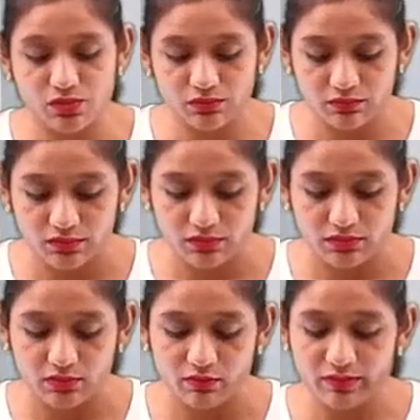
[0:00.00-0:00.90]
to
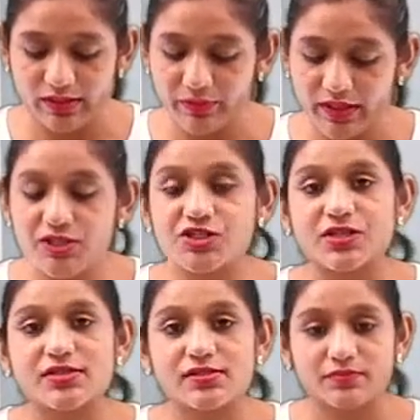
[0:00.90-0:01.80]

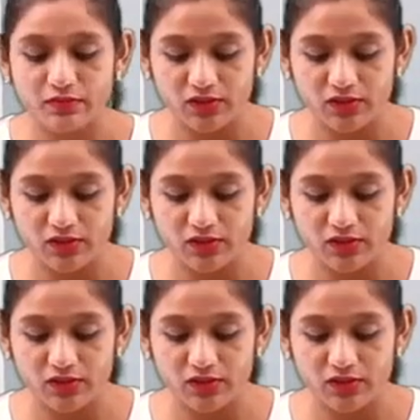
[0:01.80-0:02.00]
vibrations